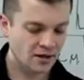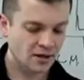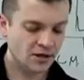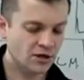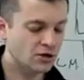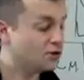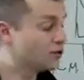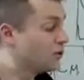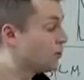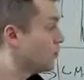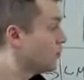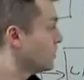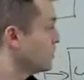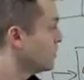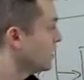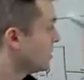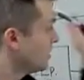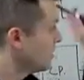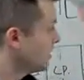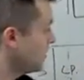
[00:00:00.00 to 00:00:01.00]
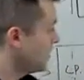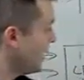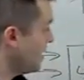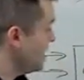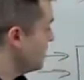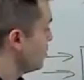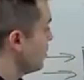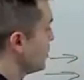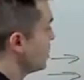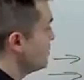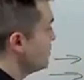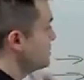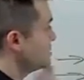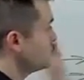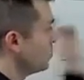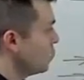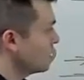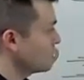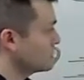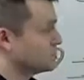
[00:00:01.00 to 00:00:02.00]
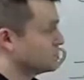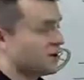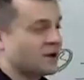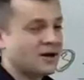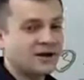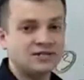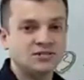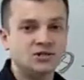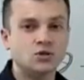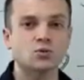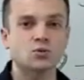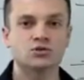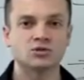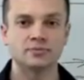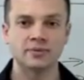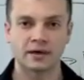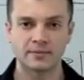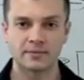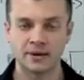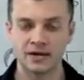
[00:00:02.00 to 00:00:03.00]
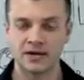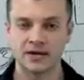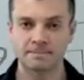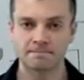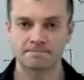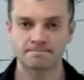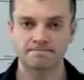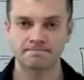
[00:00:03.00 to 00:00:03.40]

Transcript: You're doing any one of these models because you want to make money,